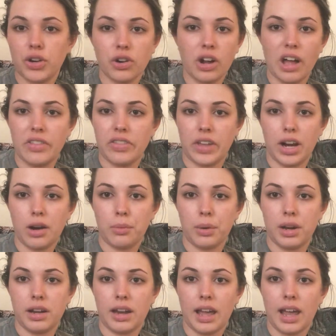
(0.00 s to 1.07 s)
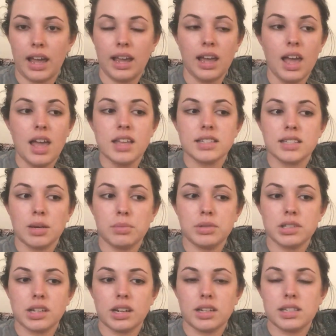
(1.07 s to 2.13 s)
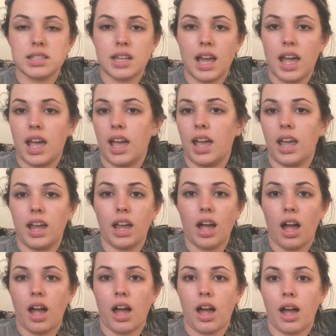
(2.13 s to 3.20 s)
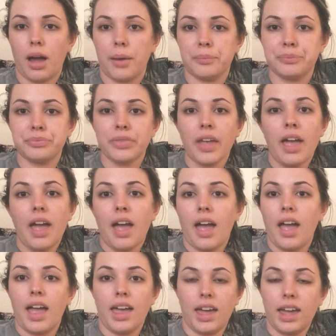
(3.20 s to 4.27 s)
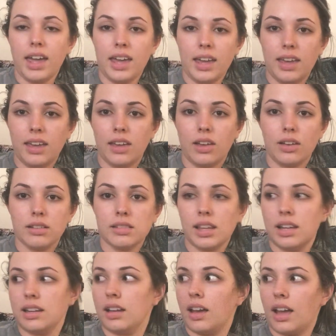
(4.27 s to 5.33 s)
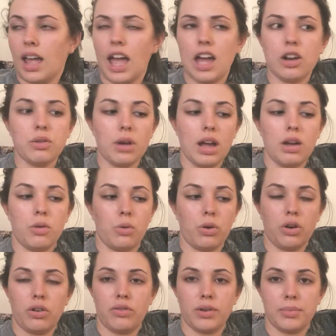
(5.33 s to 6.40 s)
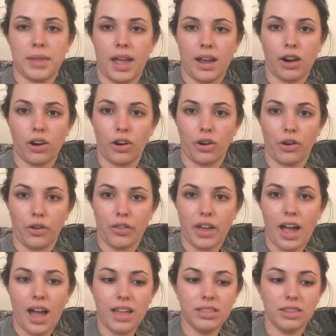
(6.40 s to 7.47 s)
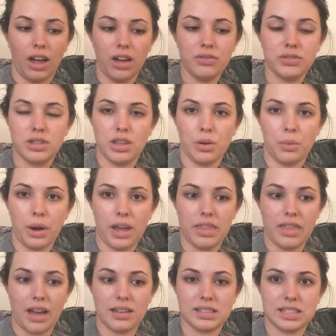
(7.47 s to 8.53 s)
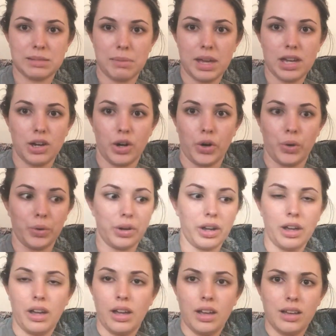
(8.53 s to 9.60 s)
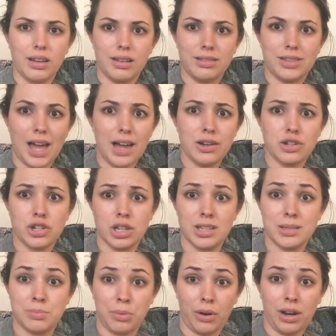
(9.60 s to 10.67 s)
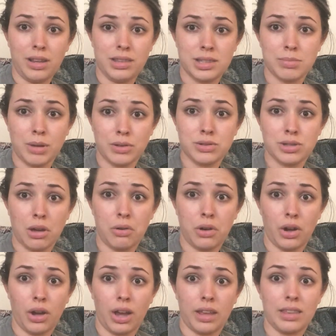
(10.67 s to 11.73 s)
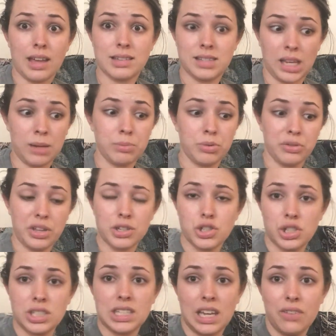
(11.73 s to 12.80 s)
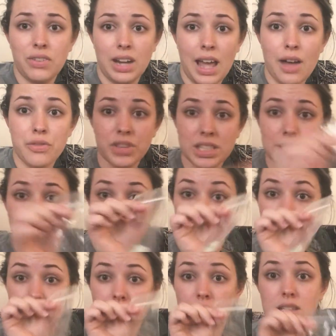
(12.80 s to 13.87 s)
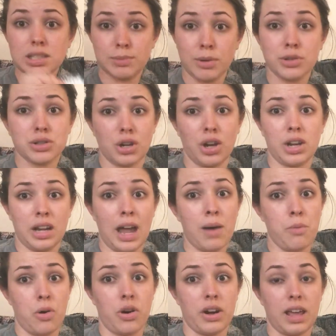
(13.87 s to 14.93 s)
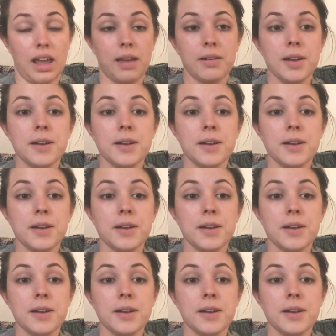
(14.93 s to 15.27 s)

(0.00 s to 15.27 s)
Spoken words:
you're not there one day, someone's gonna say, hey, Linda, how do I order from that girl? That I love the way that smelled. That Just Breathe smelled so good. That sample that she's giving out this month smells good, and I want it.